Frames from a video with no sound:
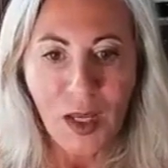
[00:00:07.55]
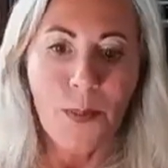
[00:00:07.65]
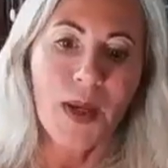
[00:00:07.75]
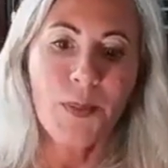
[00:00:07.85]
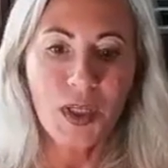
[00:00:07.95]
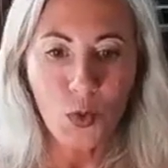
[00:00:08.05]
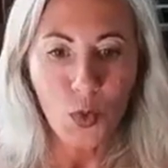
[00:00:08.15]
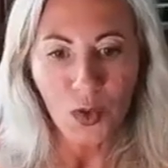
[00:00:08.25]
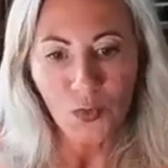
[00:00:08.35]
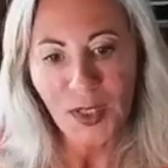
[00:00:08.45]
Maybe you
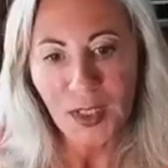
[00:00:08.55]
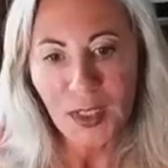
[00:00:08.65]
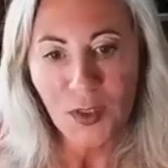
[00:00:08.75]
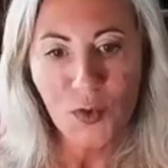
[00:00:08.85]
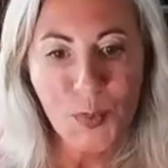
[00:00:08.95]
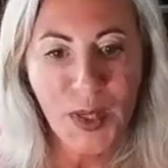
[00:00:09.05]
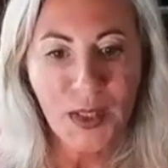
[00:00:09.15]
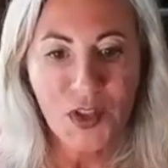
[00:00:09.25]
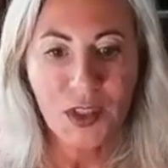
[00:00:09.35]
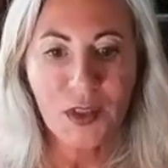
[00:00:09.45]
already use
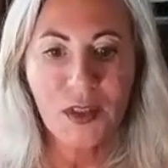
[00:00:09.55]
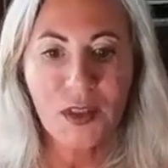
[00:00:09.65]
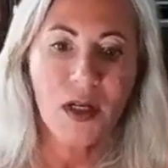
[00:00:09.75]
magic